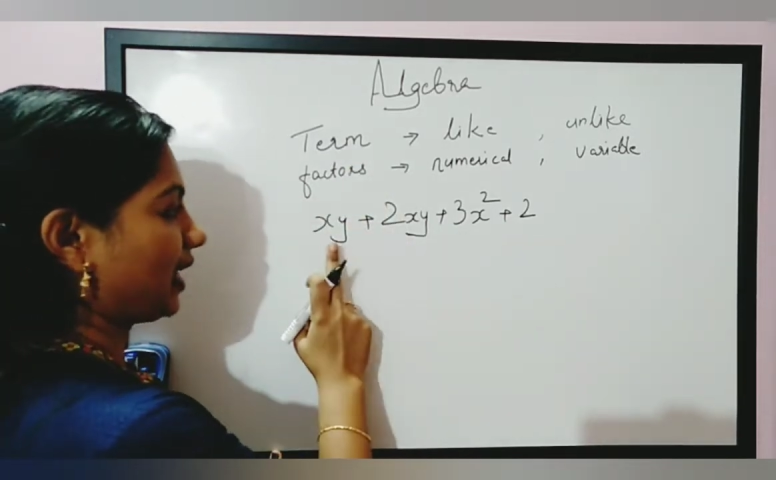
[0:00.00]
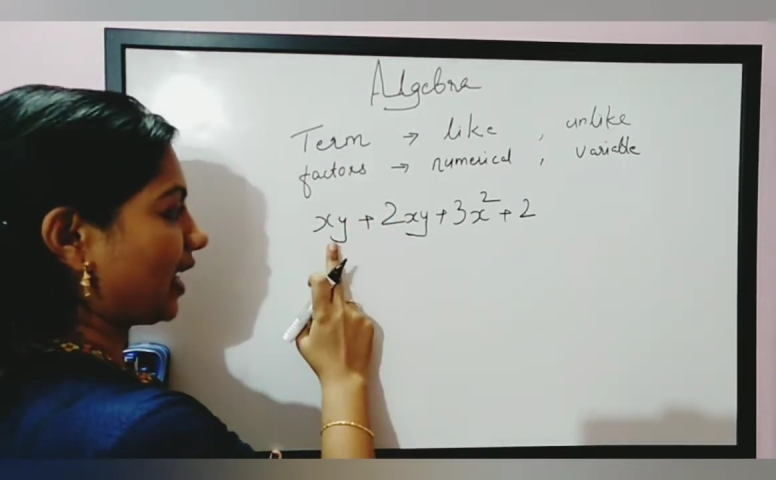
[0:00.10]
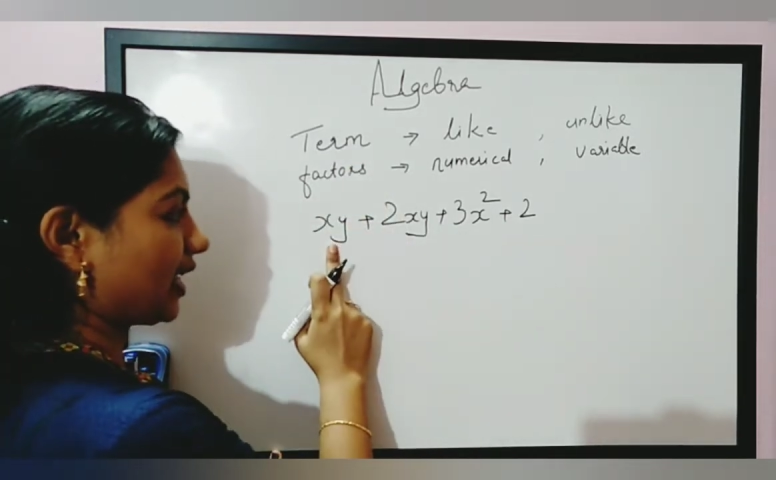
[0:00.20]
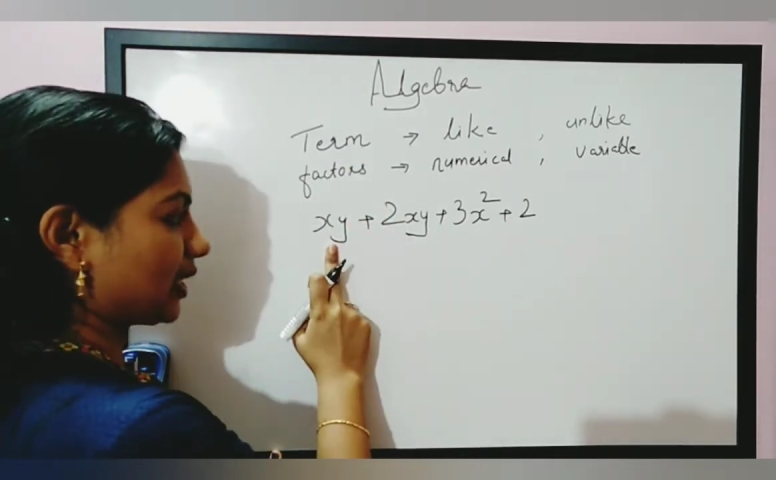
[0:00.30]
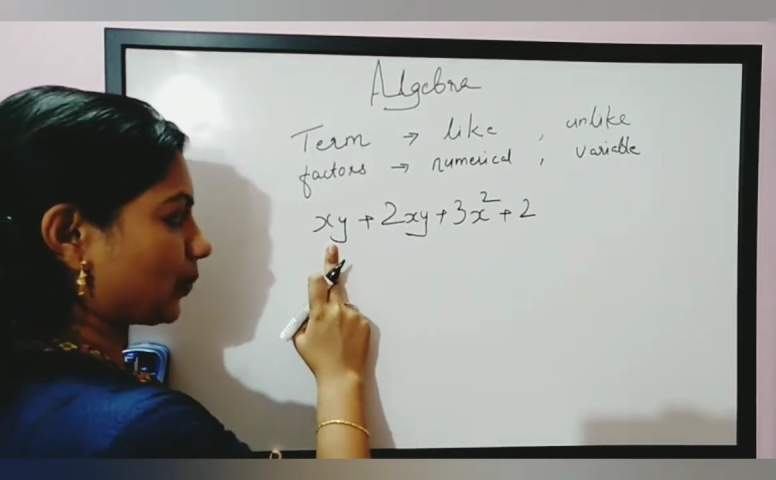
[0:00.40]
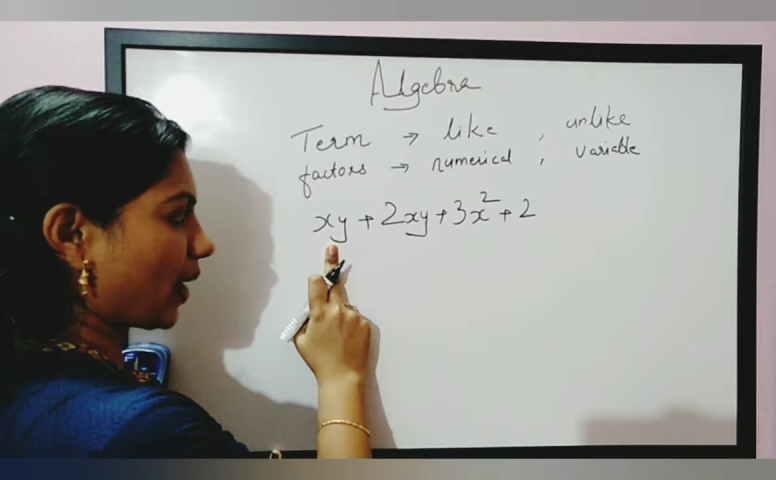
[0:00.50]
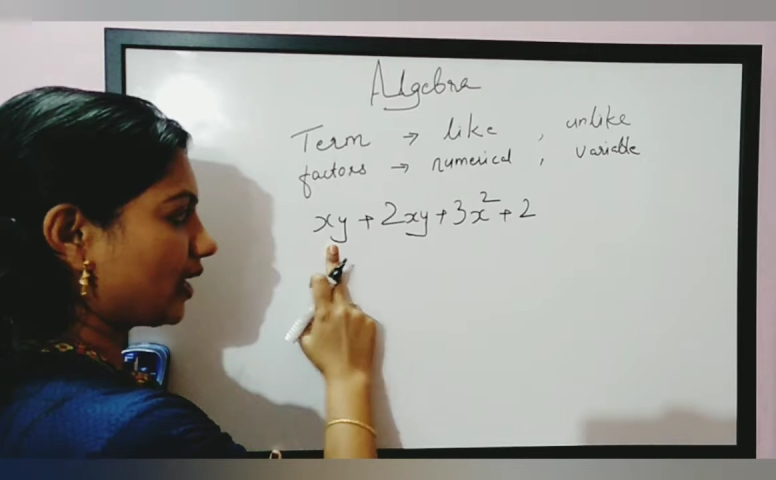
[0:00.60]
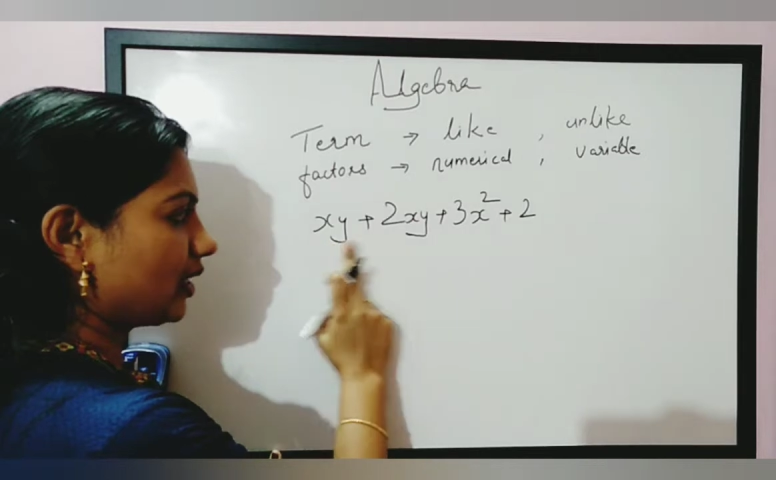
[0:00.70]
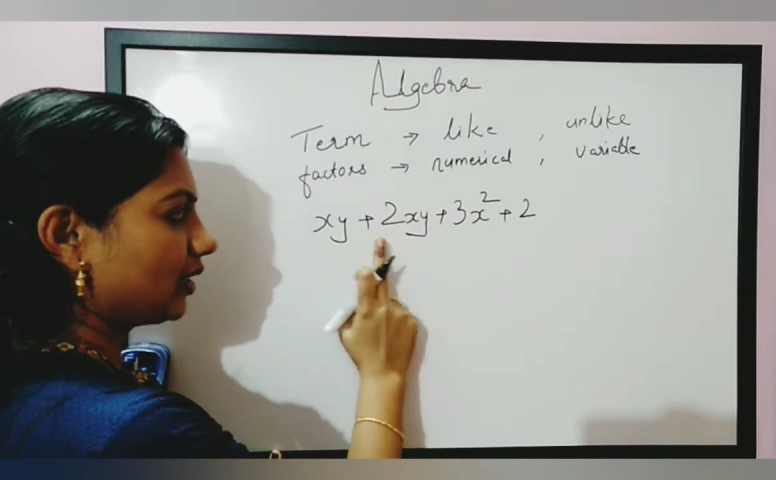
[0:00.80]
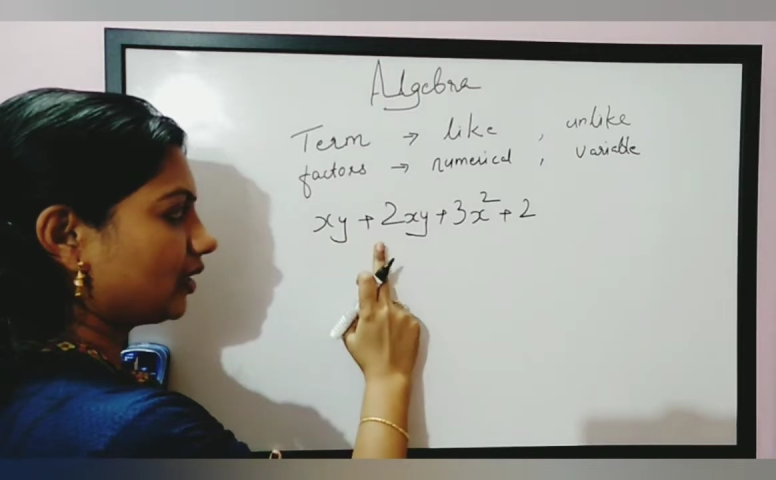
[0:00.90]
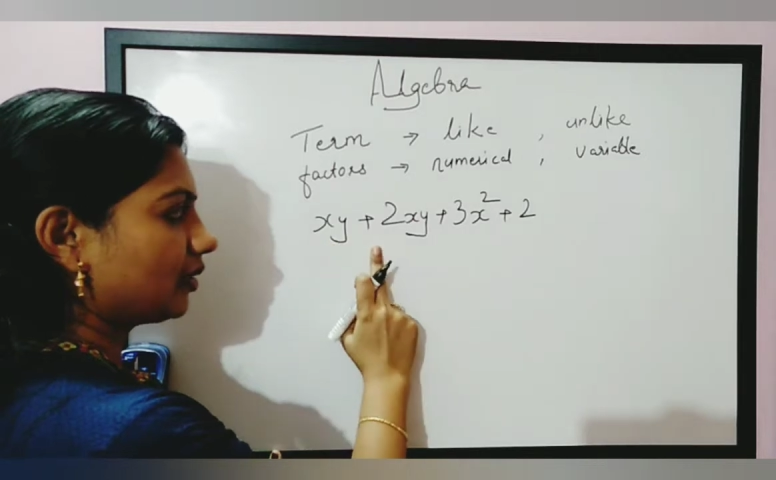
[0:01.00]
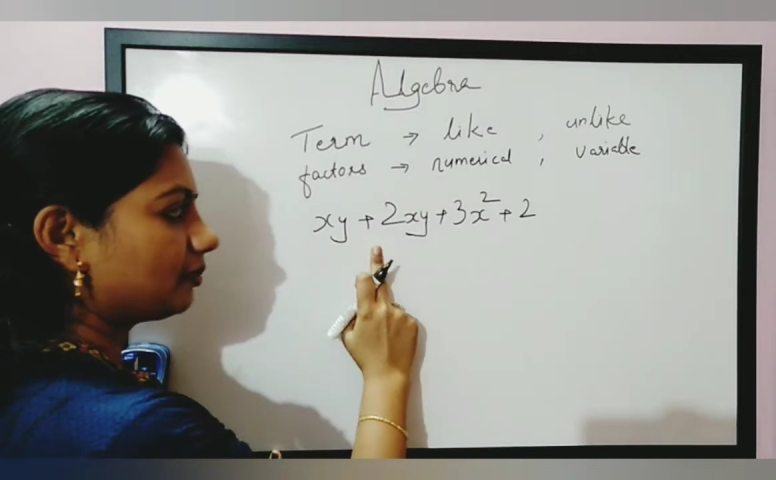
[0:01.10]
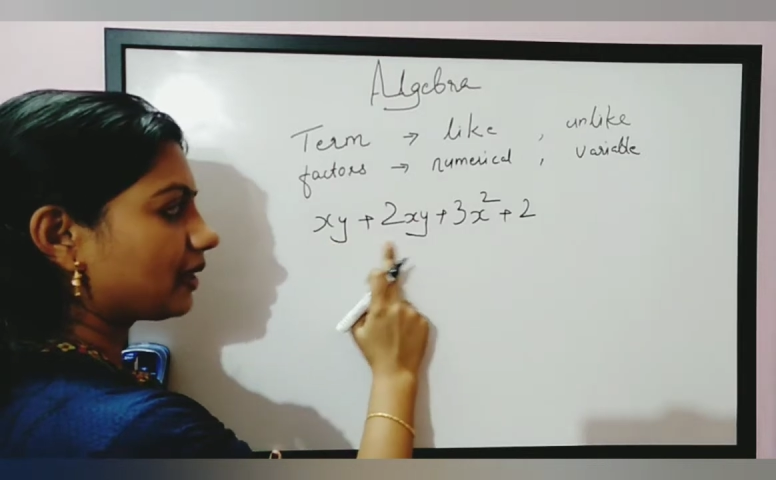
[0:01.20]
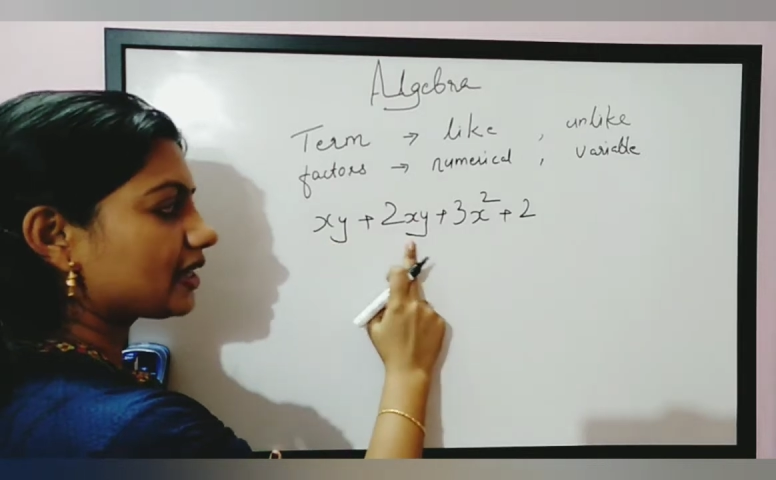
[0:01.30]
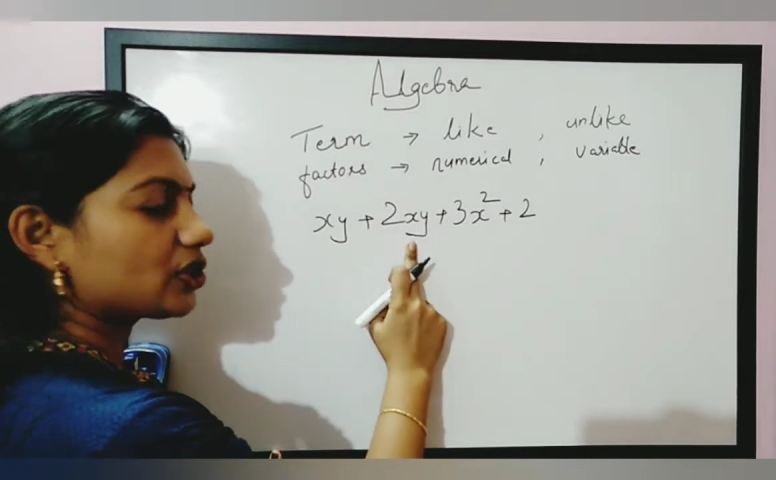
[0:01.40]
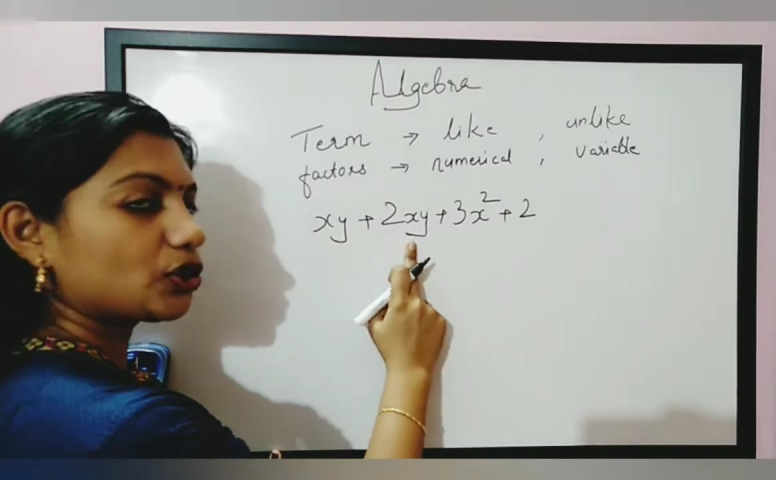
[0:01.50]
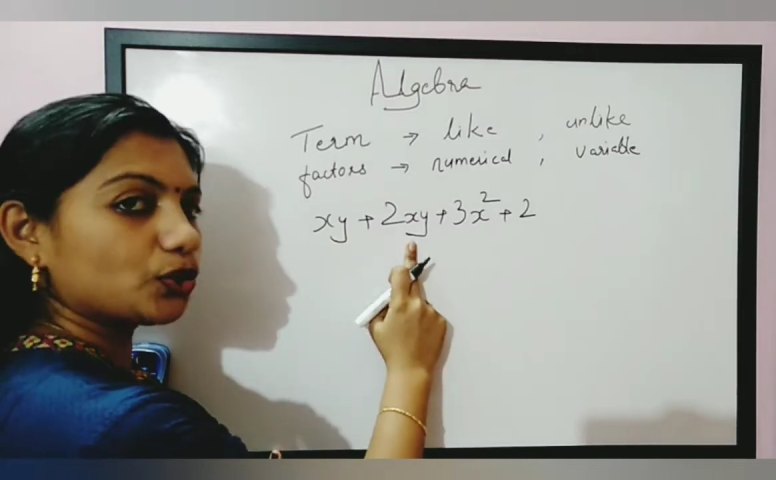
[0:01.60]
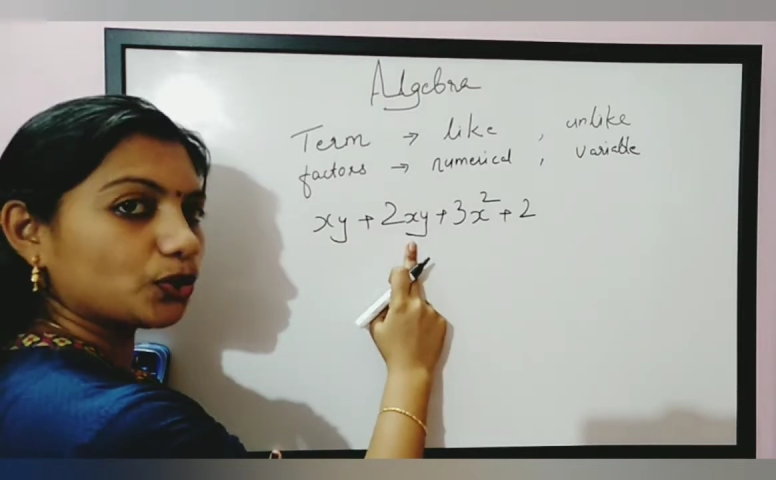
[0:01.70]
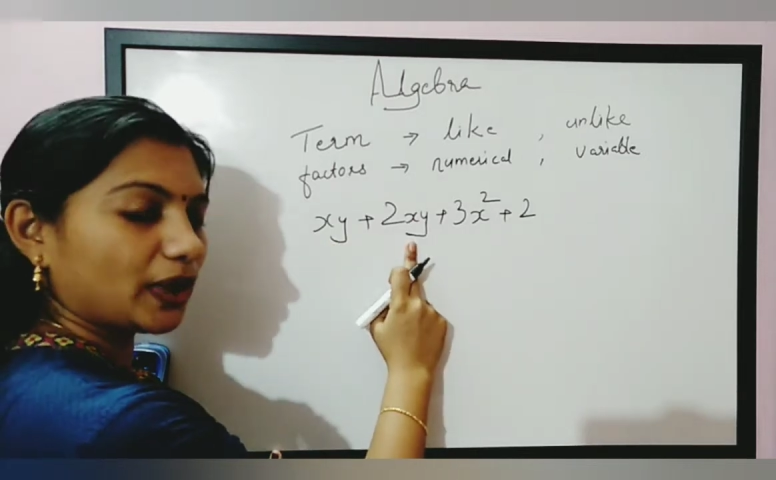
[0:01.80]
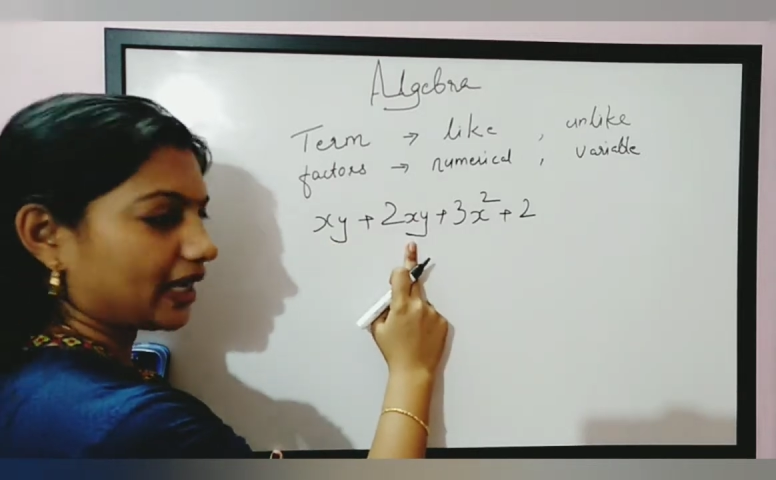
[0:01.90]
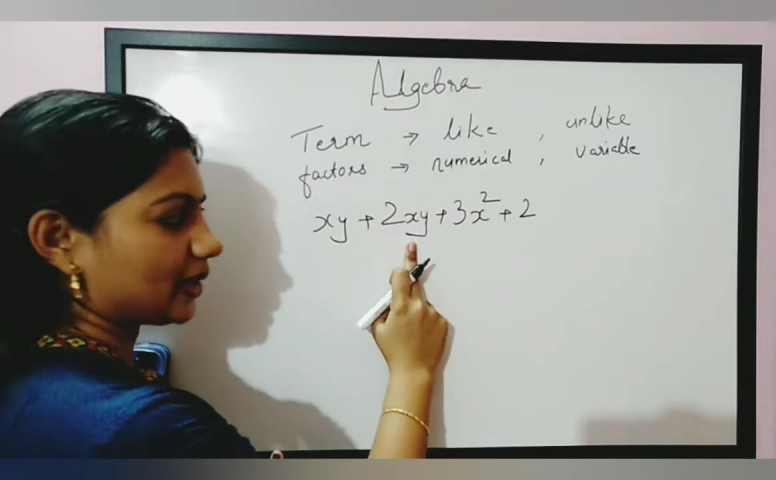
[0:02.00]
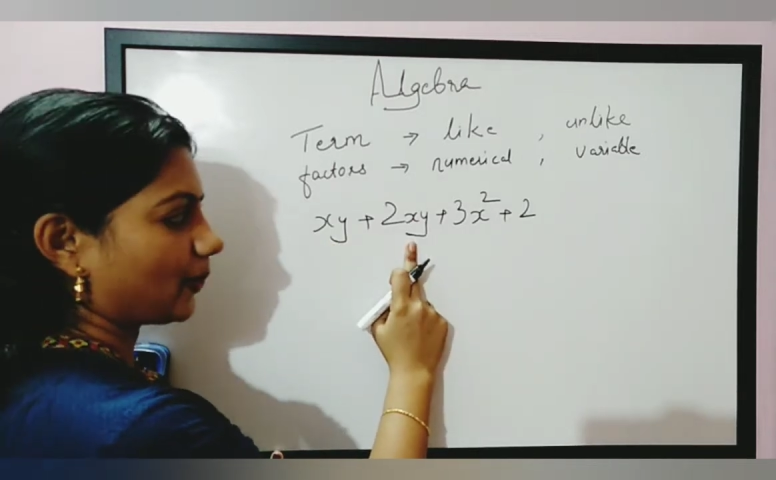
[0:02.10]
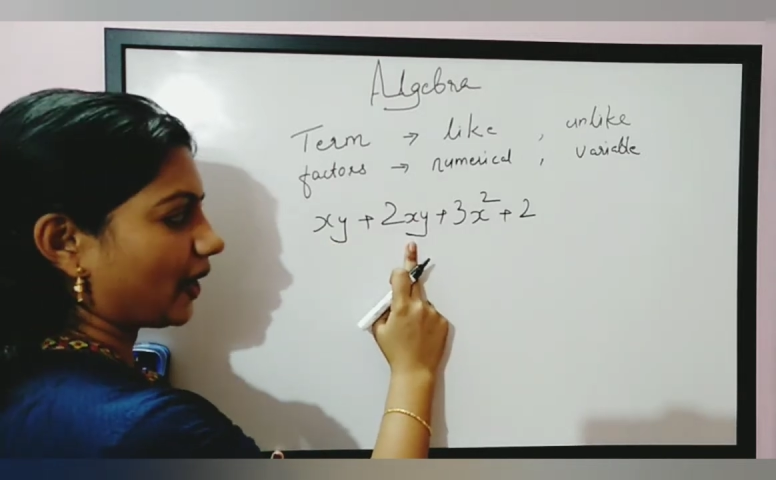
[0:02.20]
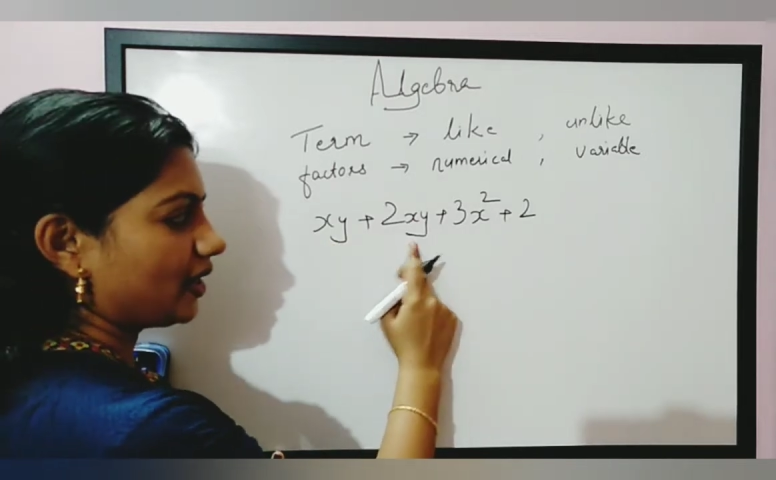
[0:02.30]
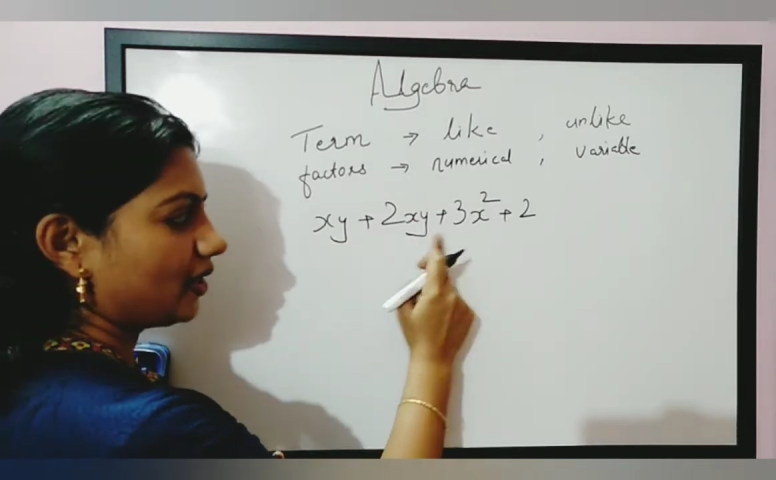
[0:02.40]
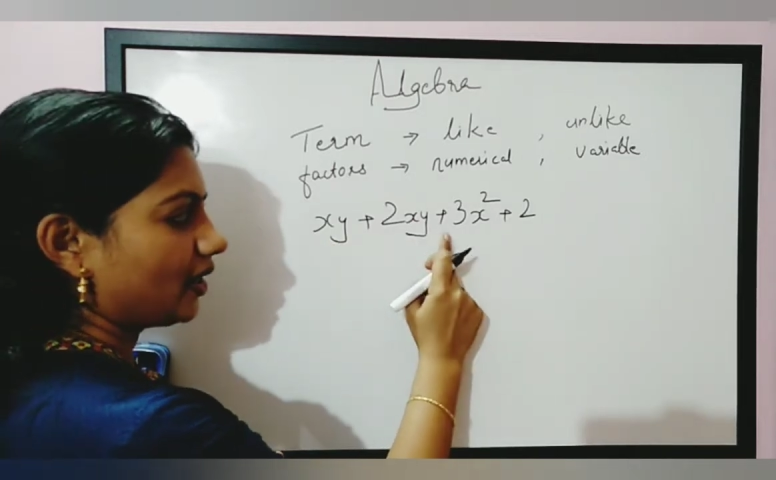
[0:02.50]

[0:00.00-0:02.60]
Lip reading: xy plus 2xy